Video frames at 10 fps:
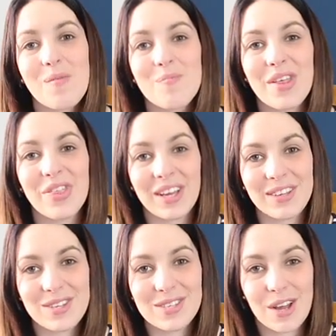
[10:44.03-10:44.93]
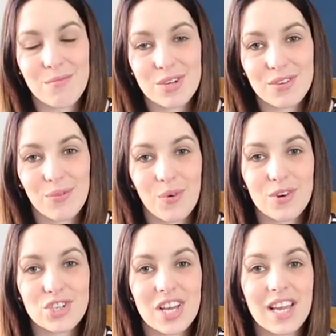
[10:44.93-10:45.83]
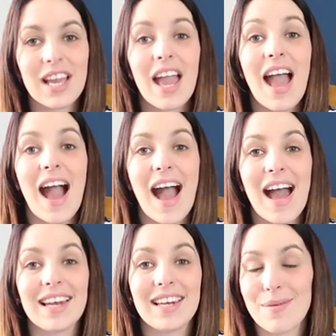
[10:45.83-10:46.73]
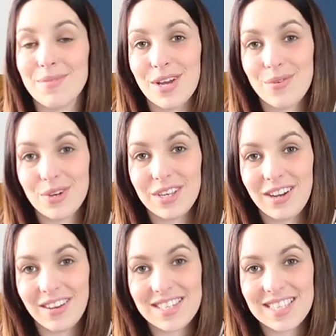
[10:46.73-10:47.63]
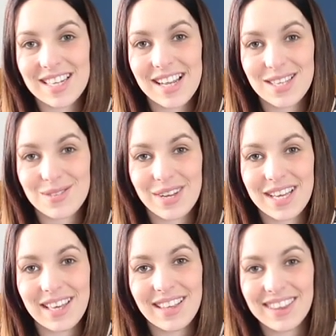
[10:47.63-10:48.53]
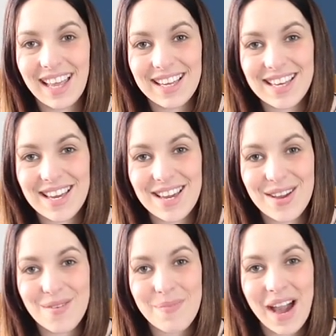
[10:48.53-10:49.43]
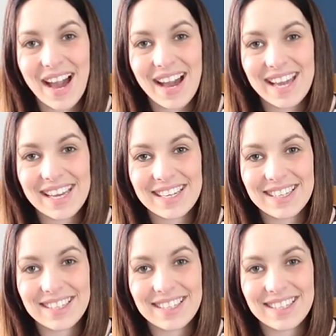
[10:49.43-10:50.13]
But thank you so much for watching, and let me know what you'd like to see next week. Thank you, bye.